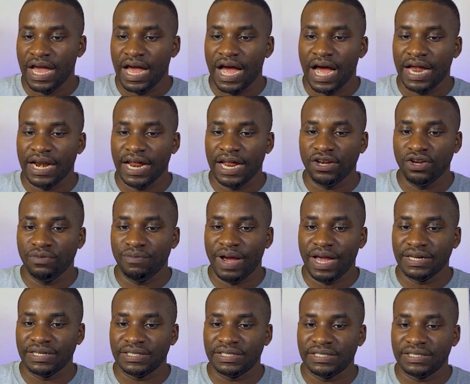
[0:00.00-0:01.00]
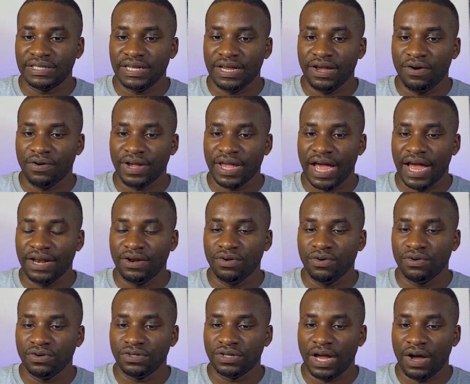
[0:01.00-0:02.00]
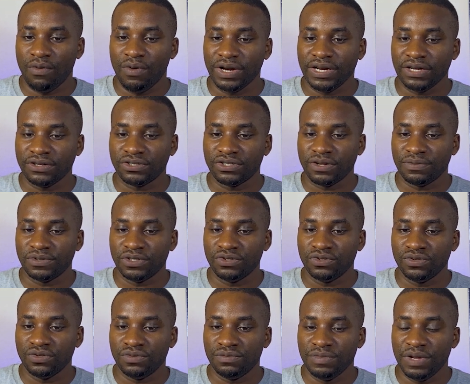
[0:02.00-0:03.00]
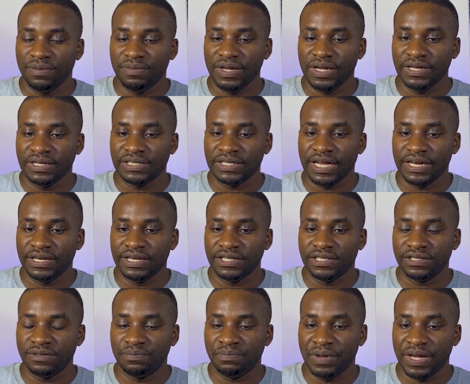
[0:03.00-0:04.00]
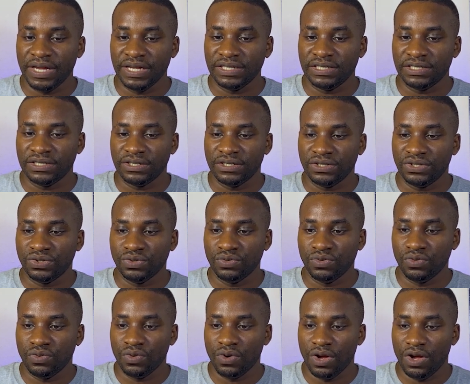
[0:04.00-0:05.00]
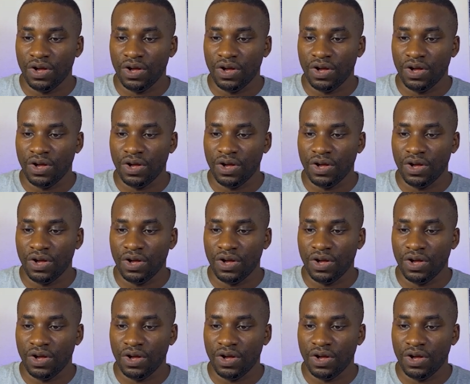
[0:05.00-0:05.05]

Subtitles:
And then you might say, okay, I wanted to substitute maybe instead this space to